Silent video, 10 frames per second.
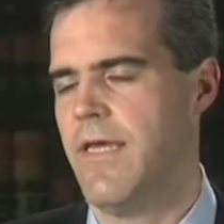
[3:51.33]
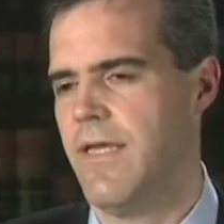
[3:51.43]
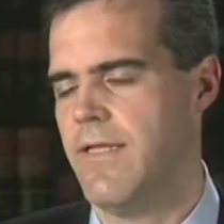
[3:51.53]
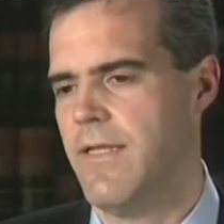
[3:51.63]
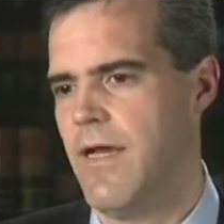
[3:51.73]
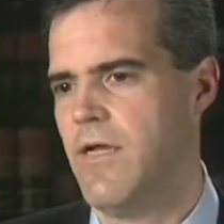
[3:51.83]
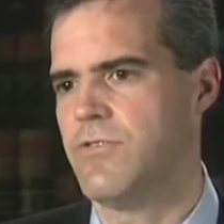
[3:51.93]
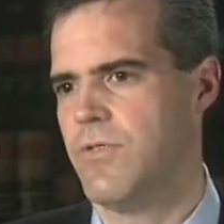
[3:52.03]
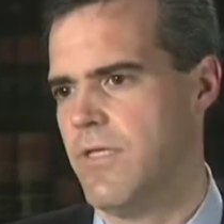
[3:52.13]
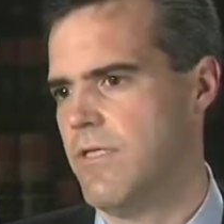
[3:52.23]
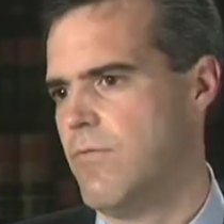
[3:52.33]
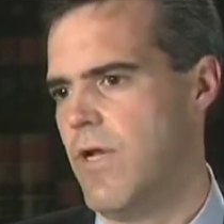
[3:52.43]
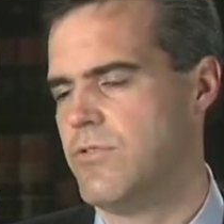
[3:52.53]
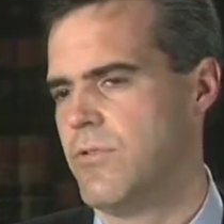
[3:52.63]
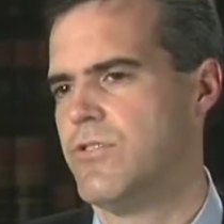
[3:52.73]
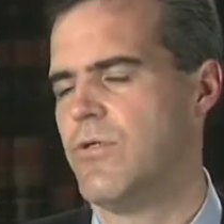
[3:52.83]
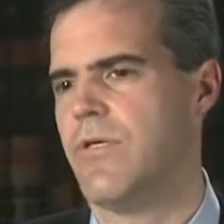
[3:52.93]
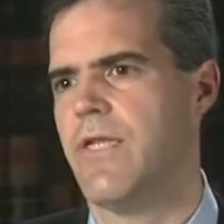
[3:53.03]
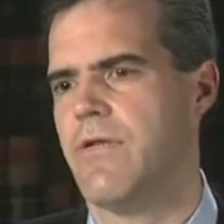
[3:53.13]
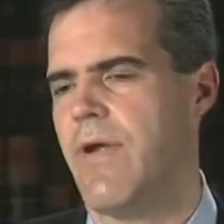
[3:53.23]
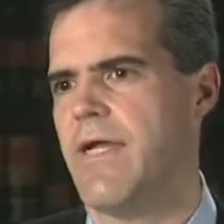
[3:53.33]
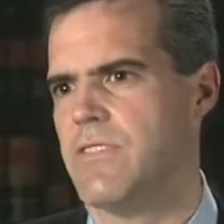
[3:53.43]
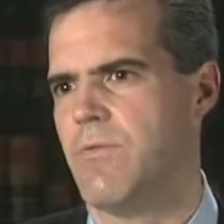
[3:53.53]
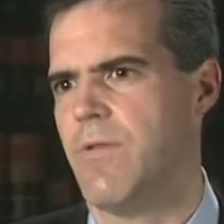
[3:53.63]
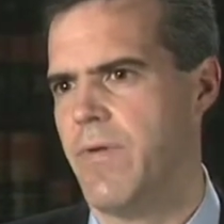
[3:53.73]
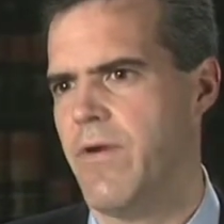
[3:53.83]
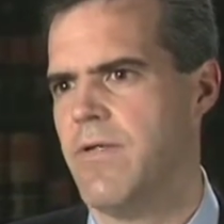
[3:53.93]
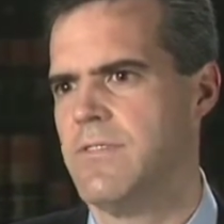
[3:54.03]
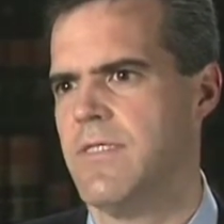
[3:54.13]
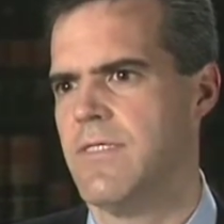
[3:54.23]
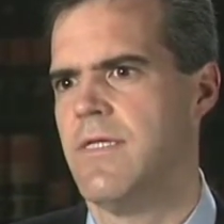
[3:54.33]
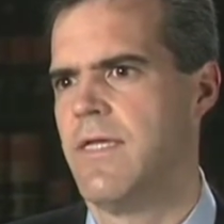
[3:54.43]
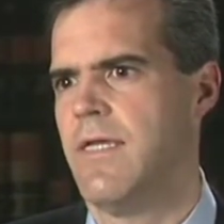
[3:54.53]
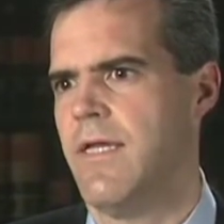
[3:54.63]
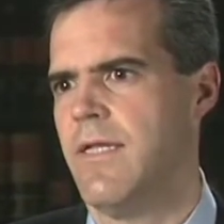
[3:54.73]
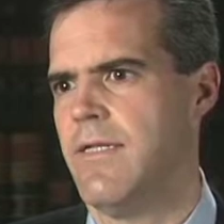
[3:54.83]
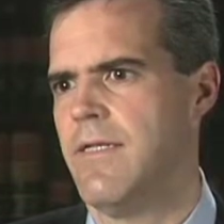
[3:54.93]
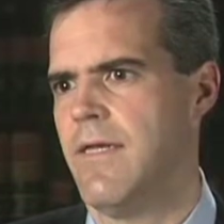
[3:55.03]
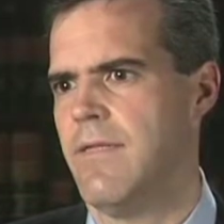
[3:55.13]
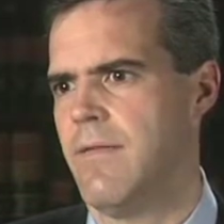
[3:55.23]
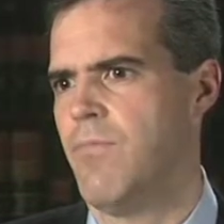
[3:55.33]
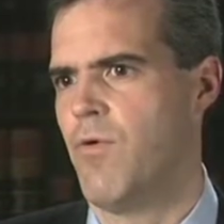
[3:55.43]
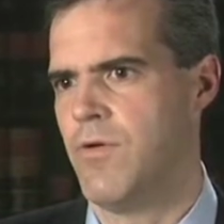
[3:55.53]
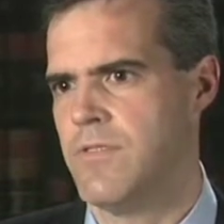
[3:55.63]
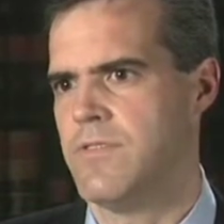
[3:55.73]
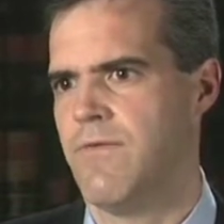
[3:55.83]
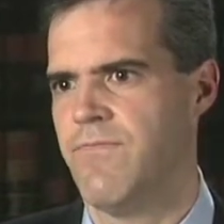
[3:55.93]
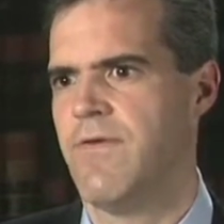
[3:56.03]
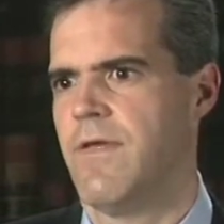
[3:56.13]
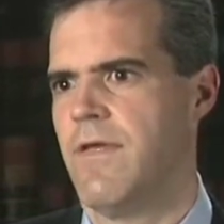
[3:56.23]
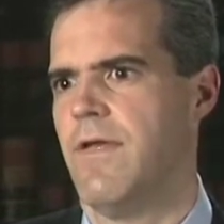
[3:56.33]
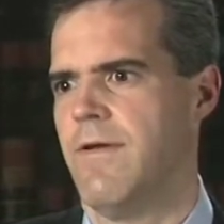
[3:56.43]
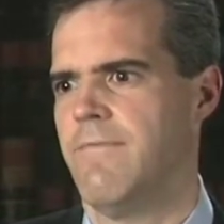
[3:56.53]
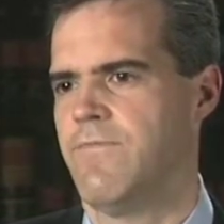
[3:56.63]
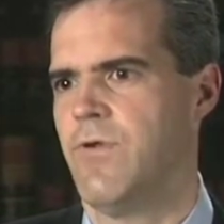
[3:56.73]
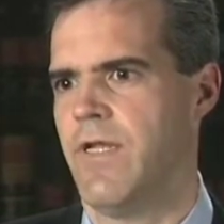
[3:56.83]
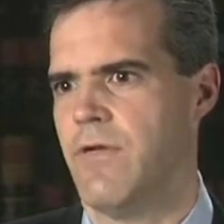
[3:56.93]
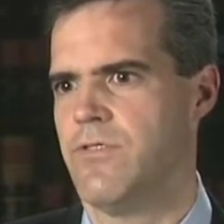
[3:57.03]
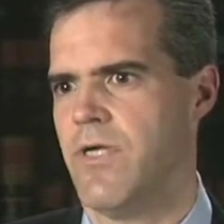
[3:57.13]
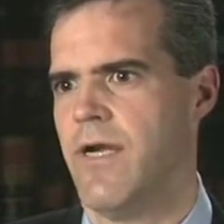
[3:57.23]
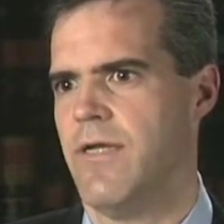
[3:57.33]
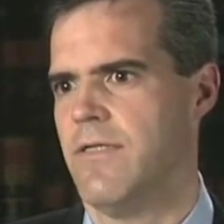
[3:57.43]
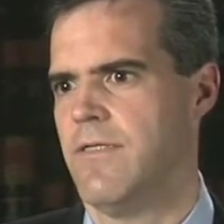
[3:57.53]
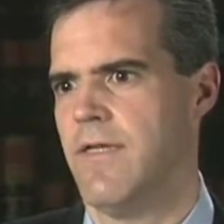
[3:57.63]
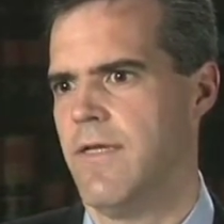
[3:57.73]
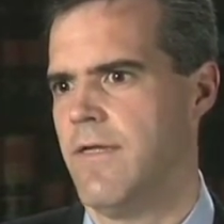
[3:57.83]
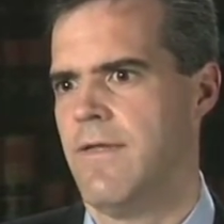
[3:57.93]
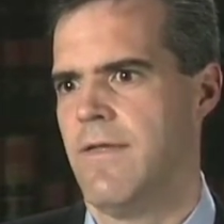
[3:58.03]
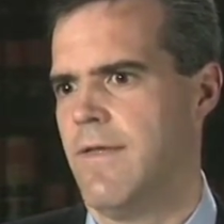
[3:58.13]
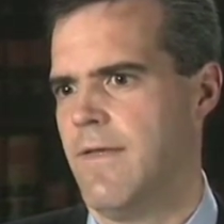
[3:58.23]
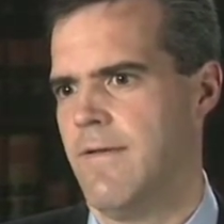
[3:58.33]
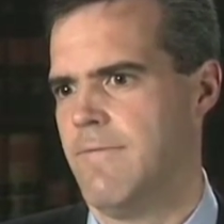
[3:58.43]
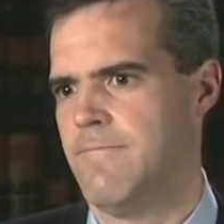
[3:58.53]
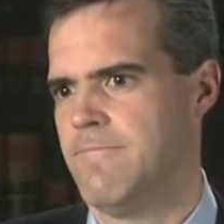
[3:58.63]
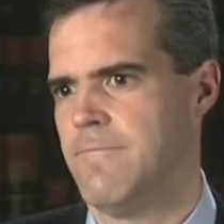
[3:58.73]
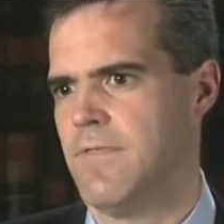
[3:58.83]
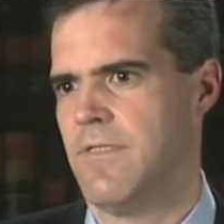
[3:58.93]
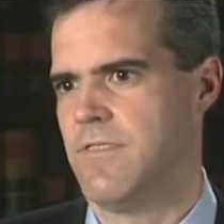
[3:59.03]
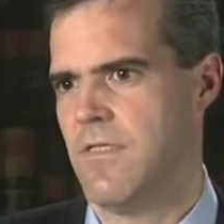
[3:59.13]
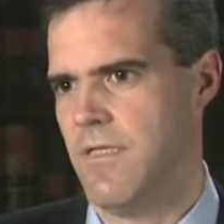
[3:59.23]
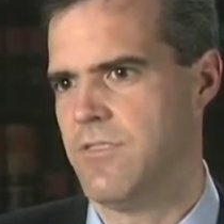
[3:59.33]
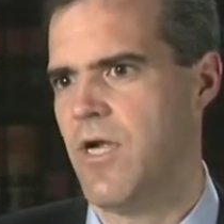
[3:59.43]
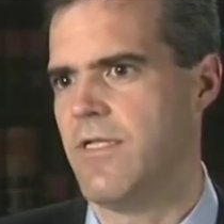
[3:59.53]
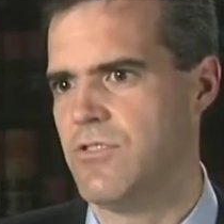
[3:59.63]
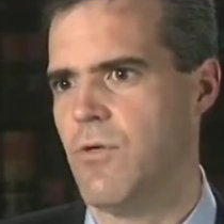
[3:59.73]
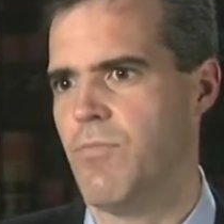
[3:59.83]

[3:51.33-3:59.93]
And we also enjoy the interaction with the parents and the importance of treating their child. The child is so